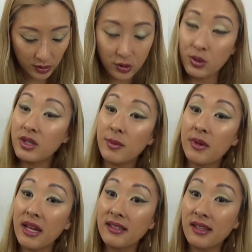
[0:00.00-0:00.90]
to
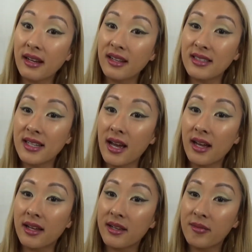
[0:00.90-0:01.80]
dip a second
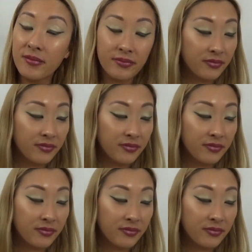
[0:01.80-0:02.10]
time.